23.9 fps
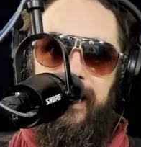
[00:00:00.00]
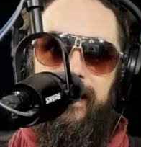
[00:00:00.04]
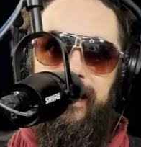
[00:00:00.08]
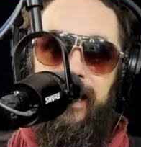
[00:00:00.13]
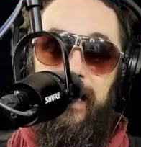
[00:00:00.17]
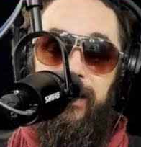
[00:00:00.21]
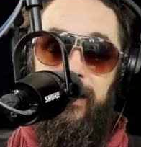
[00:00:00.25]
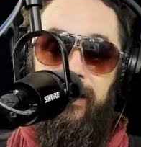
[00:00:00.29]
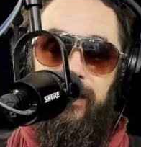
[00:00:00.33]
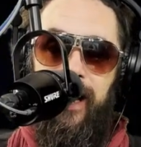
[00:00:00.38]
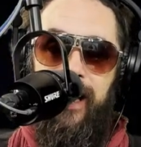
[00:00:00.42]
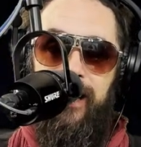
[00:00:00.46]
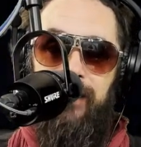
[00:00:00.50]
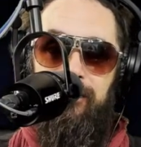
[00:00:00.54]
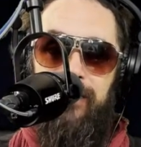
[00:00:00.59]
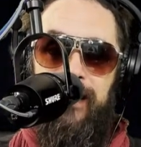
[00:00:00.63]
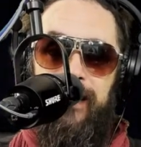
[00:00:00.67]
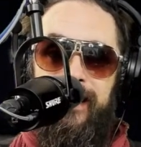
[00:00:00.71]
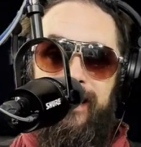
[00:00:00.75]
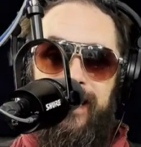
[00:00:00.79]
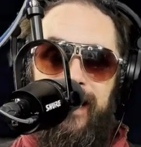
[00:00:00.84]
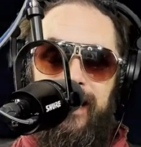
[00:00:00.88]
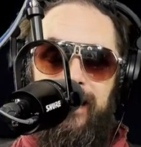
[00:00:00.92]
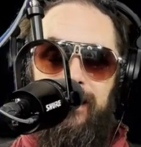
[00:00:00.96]
I try to
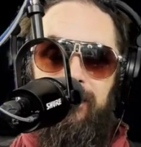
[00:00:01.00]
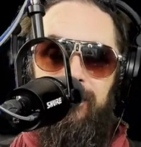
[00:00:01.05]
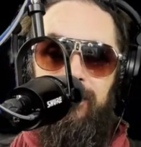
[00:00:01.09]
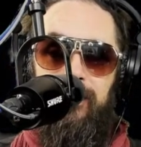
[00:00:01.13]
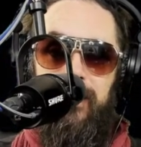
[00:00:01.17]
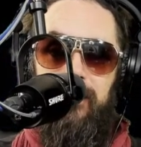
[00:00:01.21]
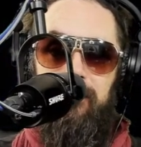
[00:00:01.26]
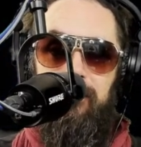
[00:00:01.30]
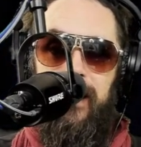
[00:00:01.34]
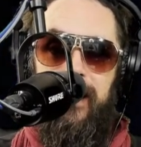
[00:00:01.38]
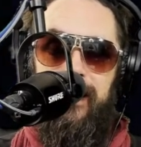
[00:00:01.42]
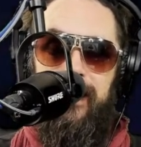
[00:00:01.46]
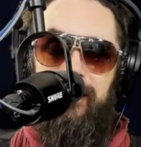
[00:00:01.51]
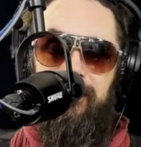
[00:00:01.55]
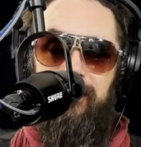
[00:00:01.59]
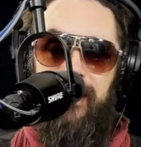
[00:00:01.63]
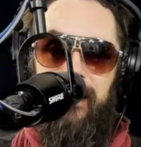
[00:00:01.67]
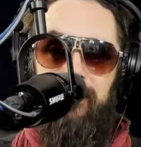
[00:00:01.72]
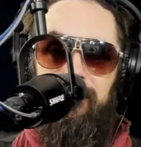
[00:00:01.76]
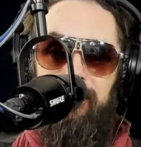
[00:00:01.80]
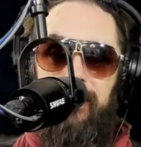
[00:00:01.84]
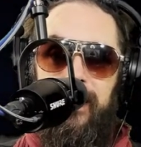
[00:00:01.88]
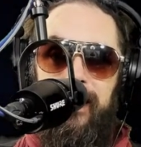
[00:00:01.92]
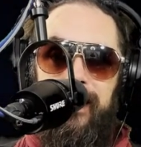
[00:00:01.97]
maintain them to the best of my
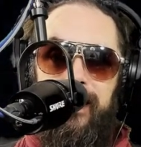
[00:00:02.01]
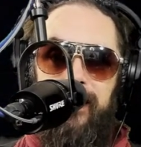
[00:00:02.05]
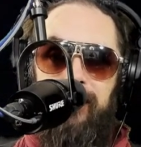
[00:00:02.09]
ability,